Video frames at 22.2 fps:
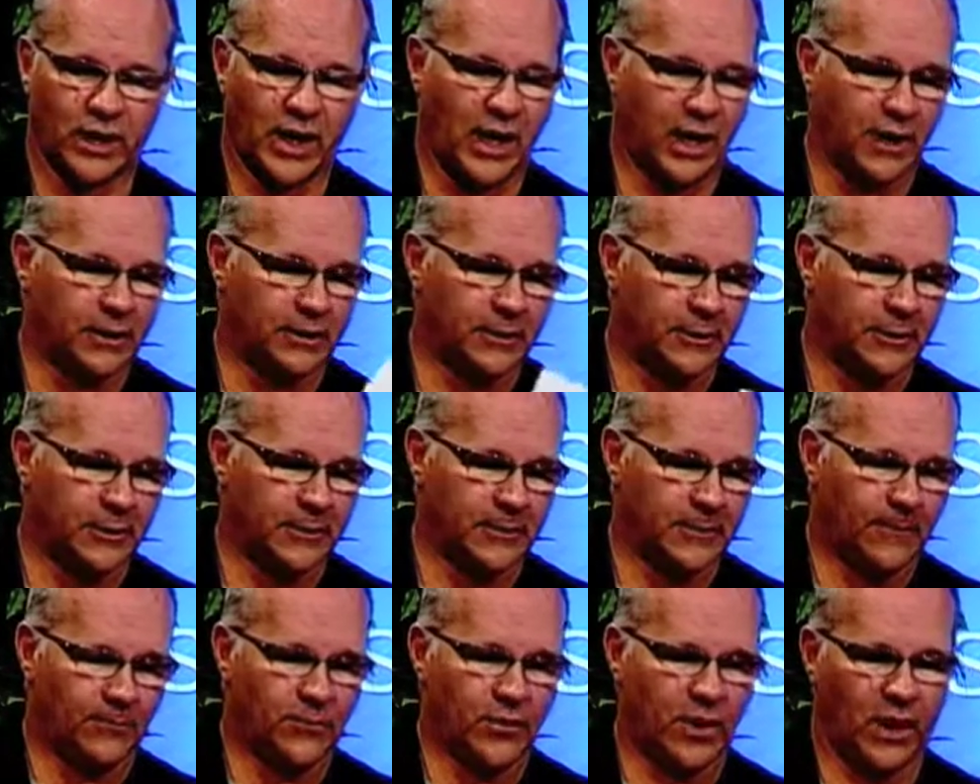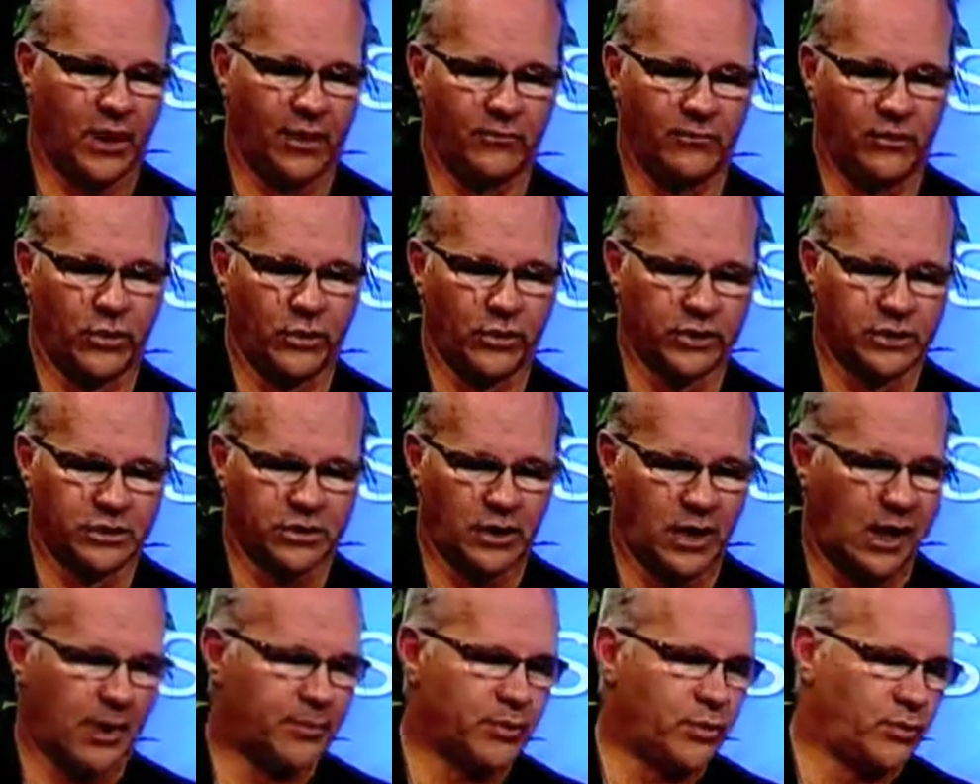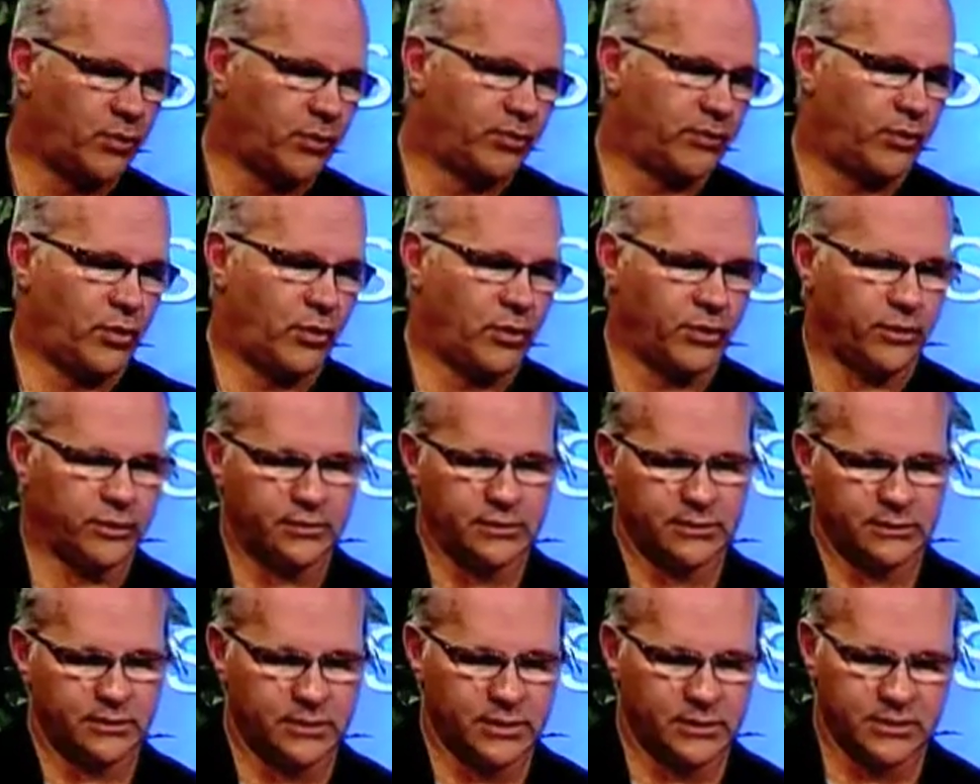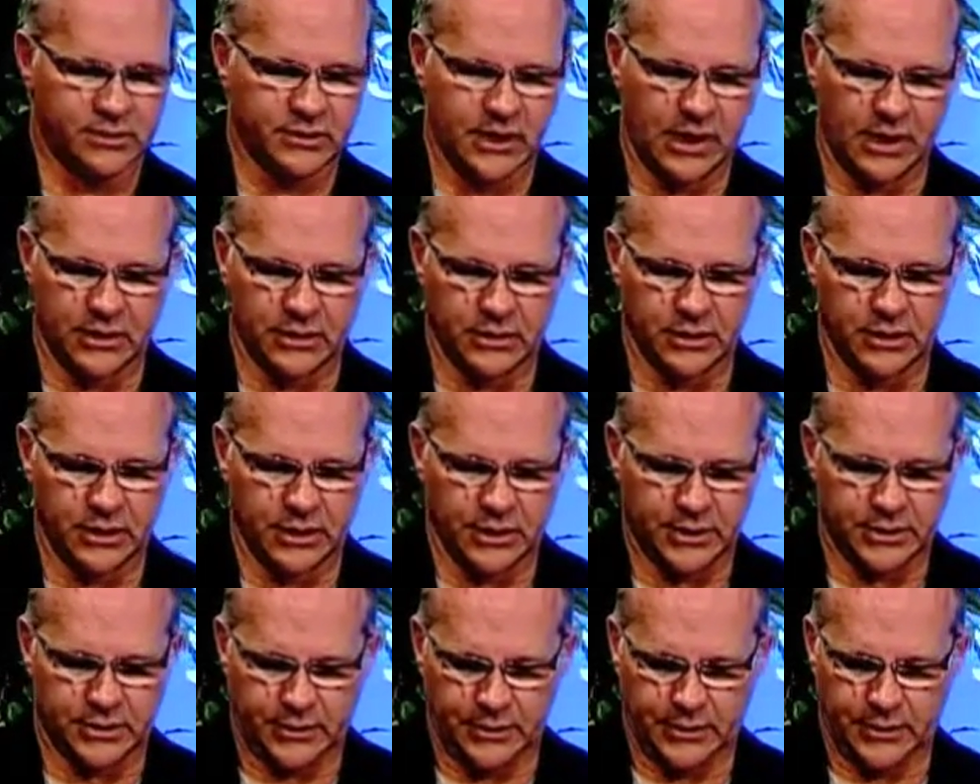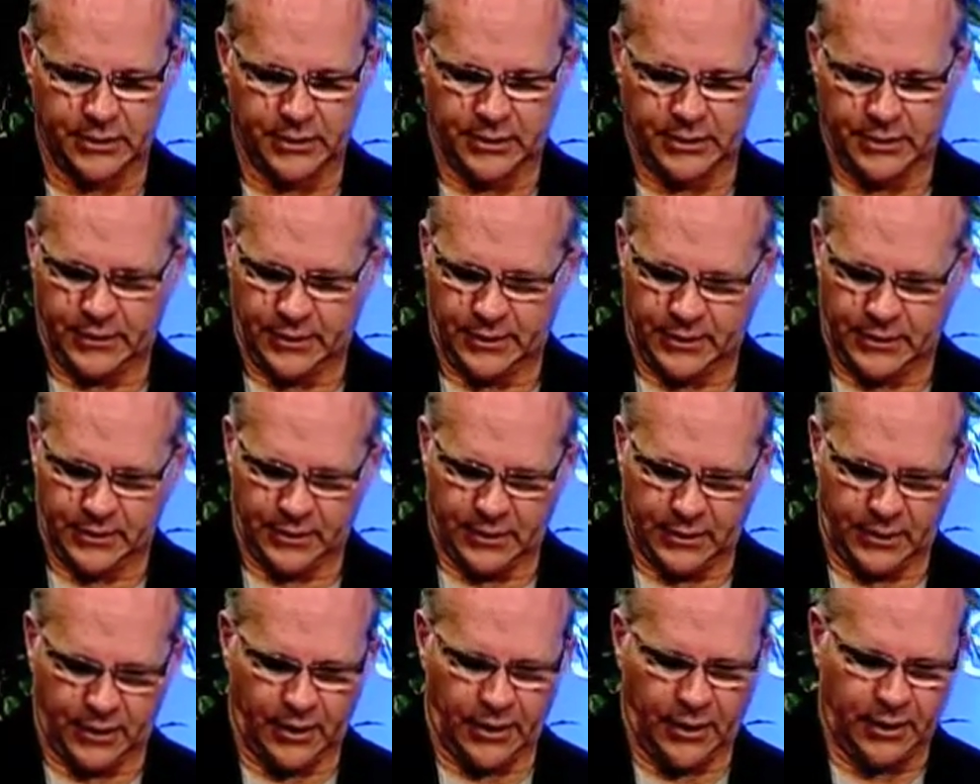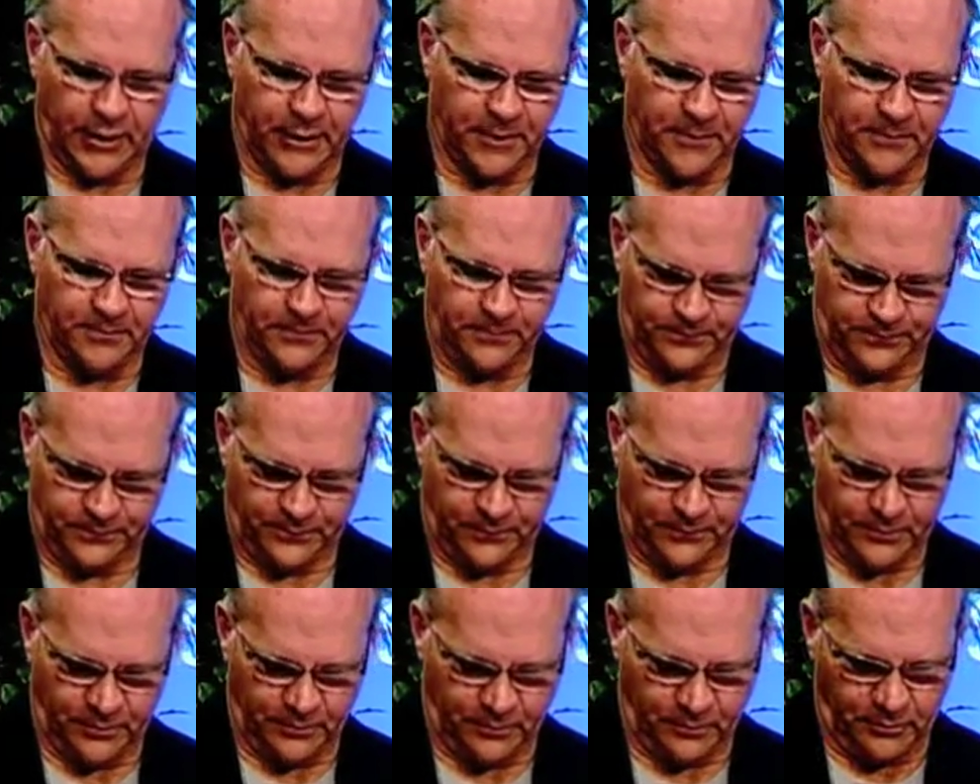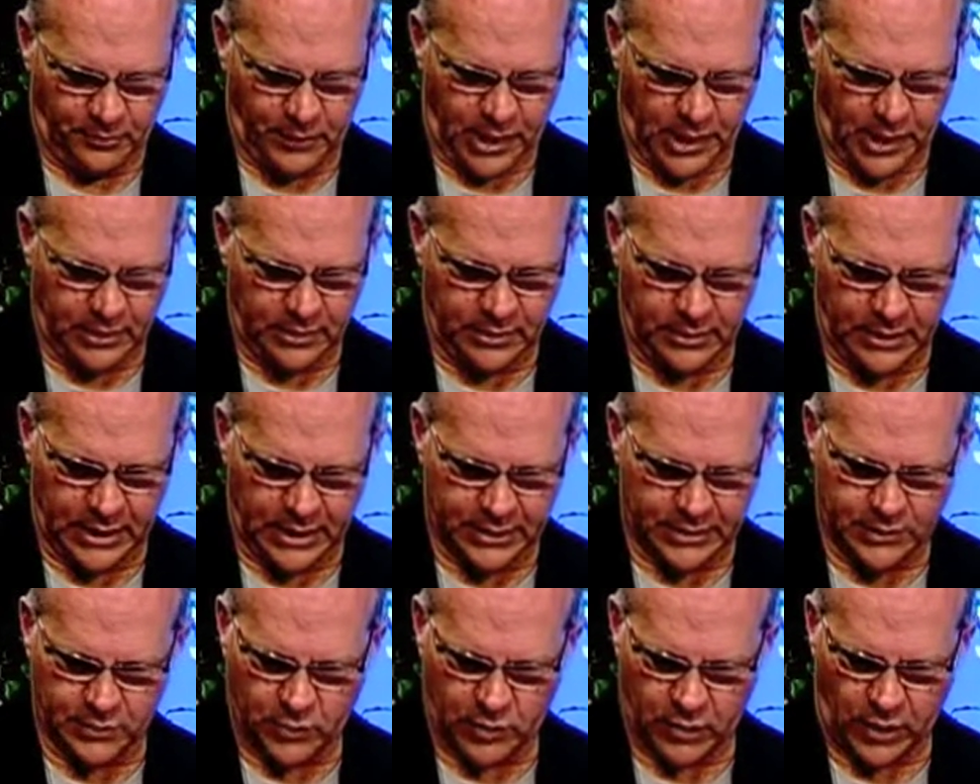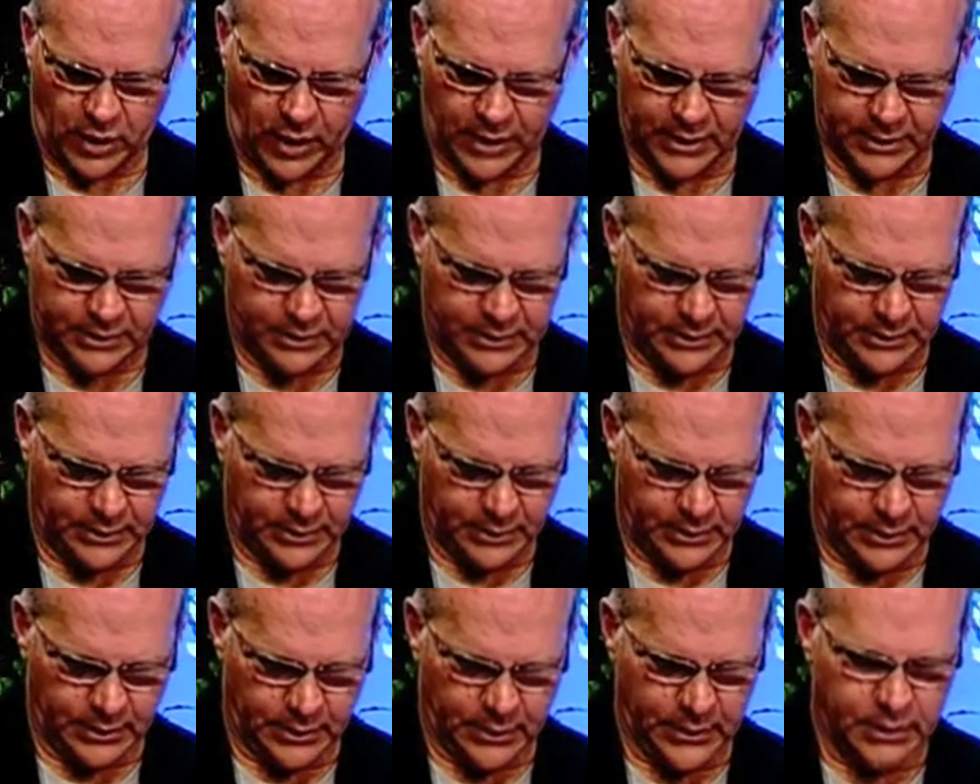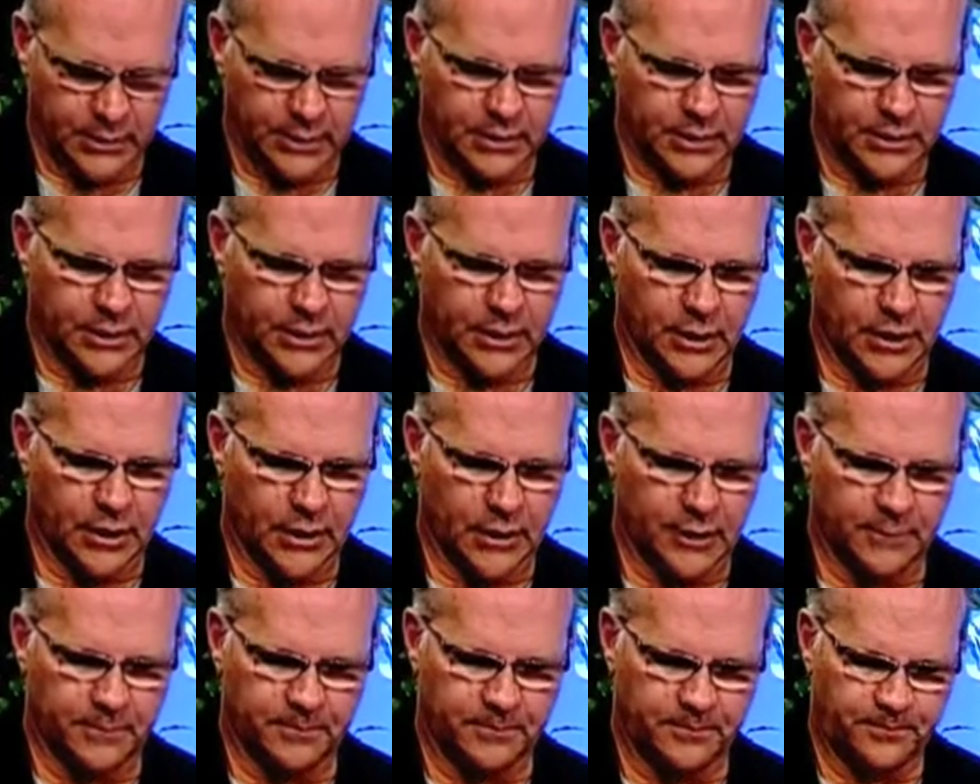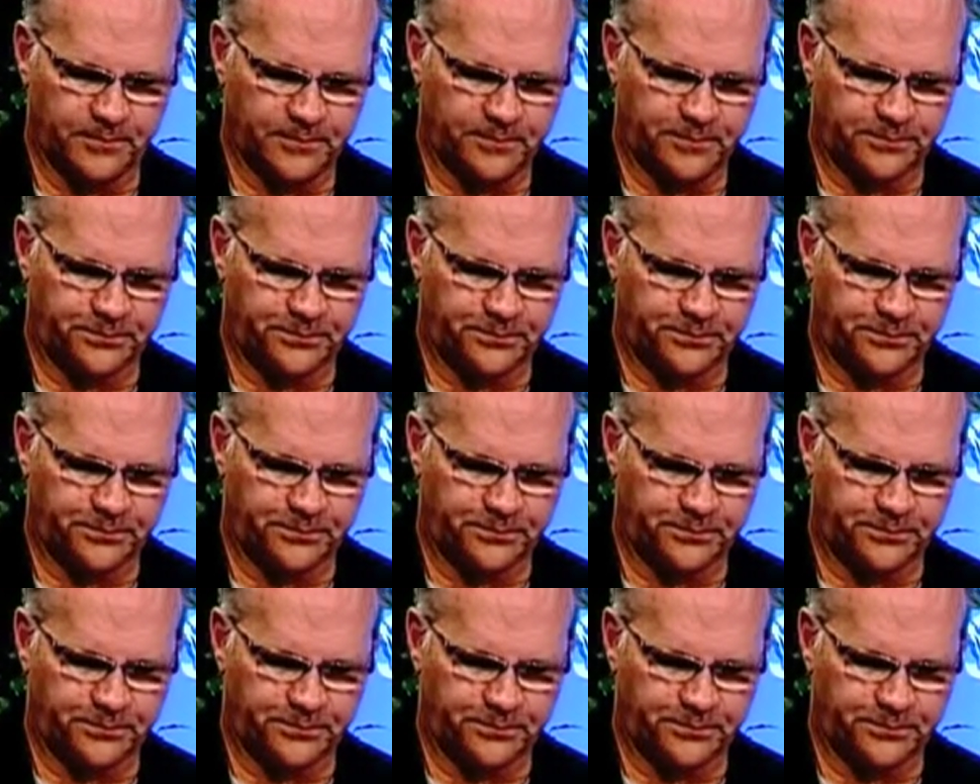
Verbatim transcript: that. Uh, very sloppy report, to say the least, um, but not surprised. Um,